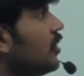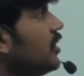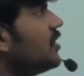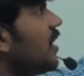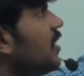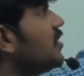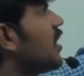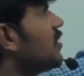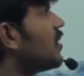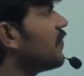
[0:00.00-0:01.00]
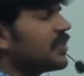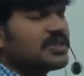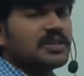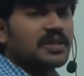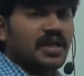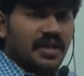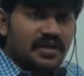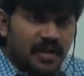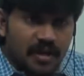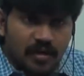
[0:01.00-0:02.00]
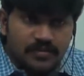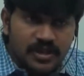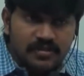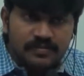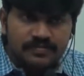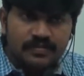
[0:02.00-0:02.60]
is there any chance of existing entry object?